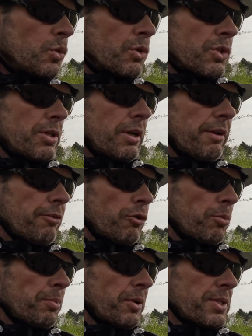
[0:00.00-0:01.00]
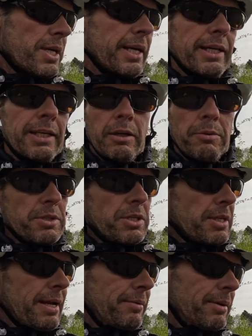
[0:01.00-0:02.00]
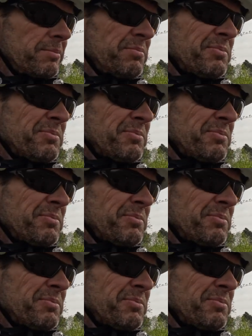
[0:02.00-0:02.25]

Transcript: was 34.8 kilometers an hour